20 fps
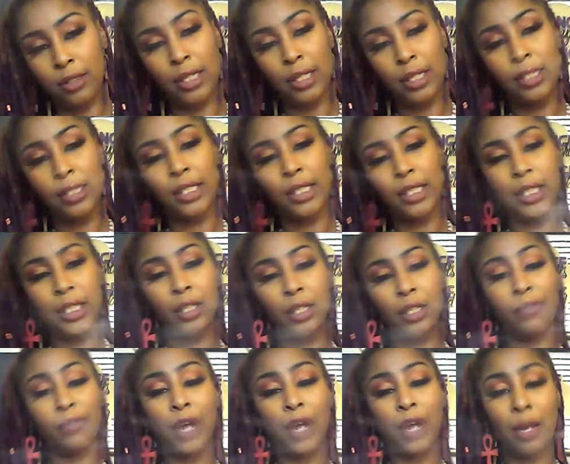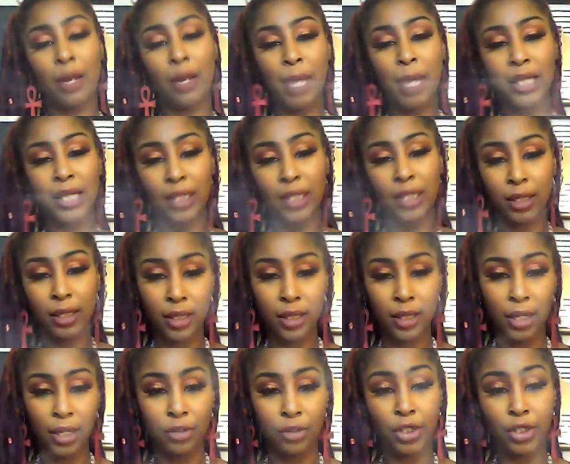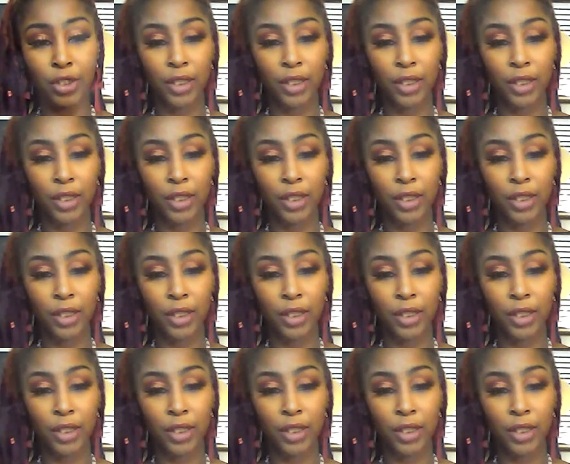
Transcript: Let's see the divine masculine energy.